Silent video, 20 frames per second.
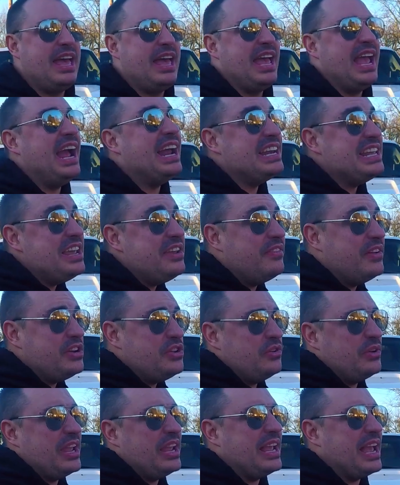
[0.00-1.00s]
And even
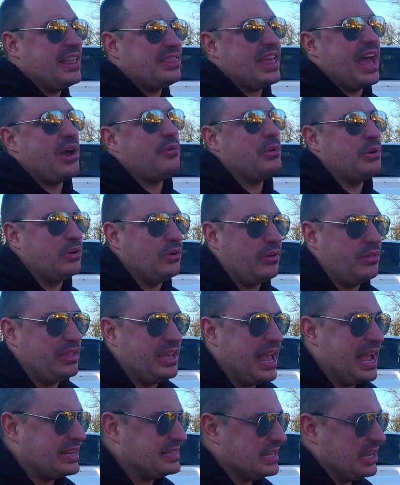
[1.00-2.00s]
you can get that one on the
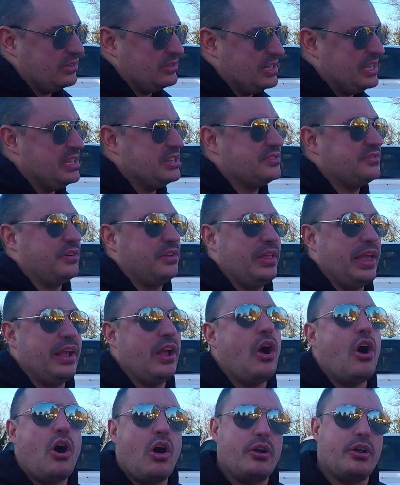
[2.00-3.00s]
XLTs for like
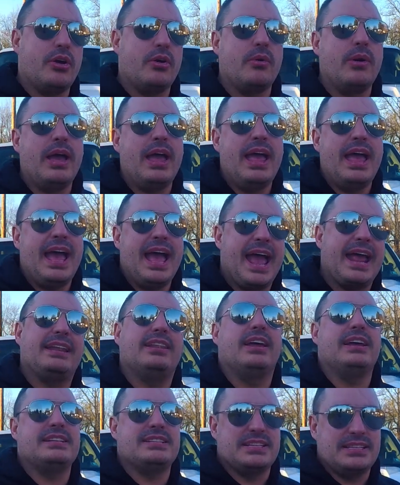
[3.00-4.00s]
auto
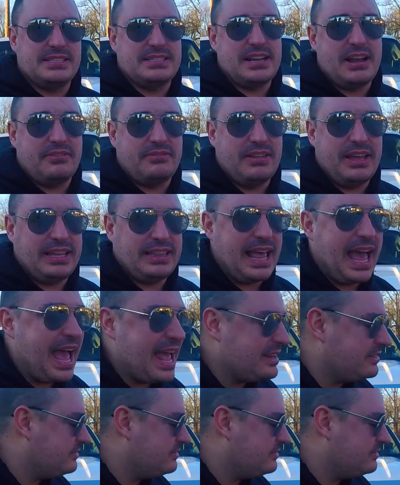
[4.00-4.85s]
headlights and stuff like that.